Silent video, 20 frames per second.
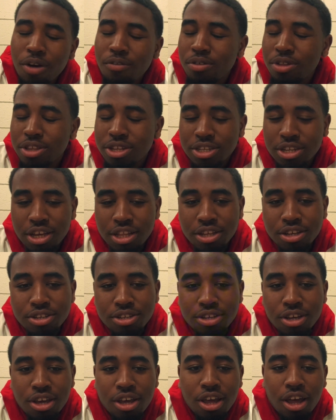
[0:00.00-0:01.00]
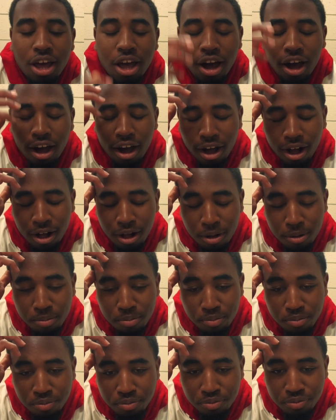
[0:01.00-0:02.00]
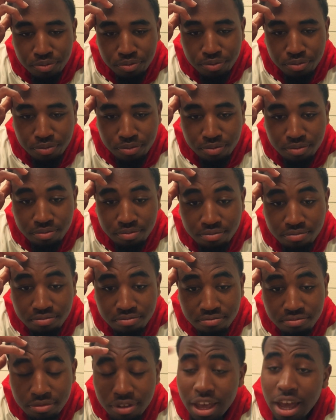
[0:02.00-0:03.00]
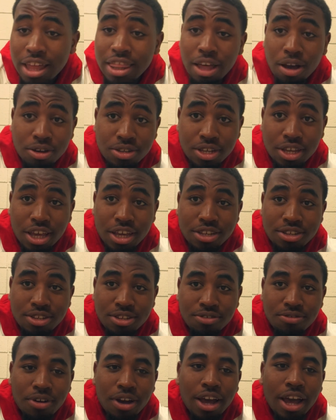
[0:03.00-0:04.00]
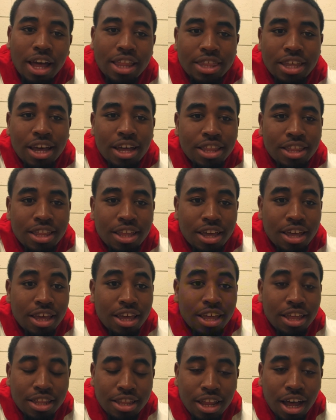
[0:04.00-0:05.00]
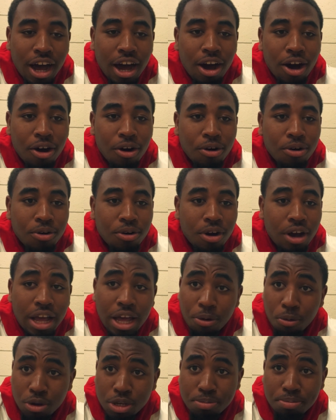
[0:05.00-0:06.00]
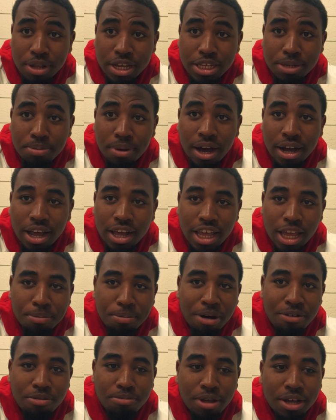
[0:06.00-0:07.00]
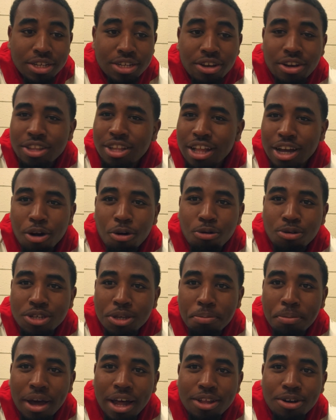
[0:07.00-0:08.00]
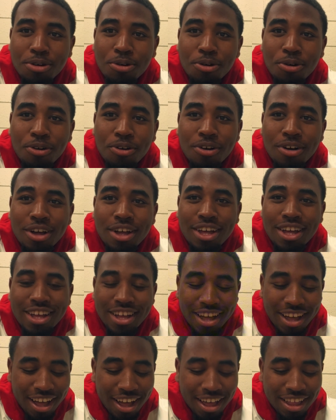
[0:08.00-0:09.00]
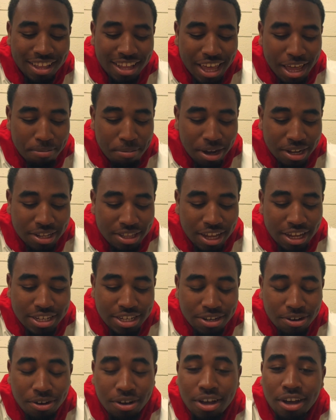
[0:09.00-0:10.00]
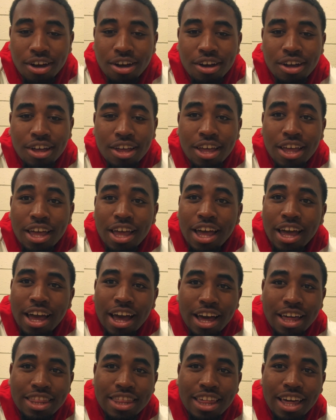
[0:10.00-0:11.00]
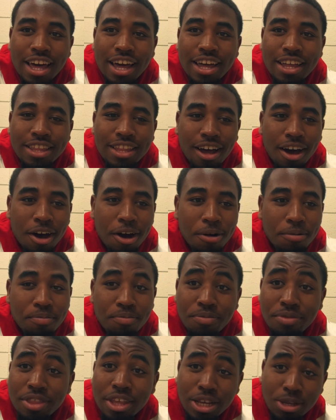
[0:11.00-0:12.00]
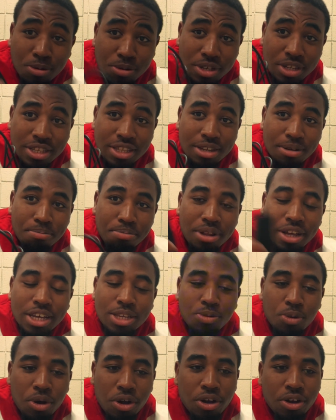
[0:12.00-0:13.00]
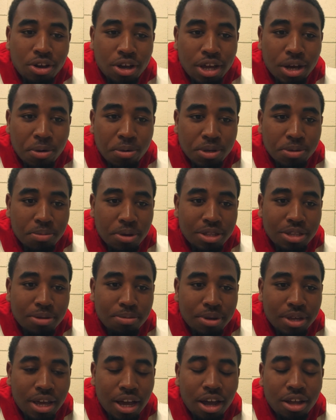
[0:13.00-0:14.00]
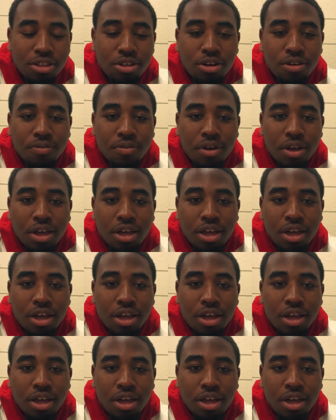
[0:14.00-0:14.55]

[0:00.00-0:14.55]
the saying is. Um, and that was the case, right? And then now it was placed back. I came back to Nigeria, did like a whole sabbatical. I came back to Nigeria, and then this was in the place where it was meant to be, kind of.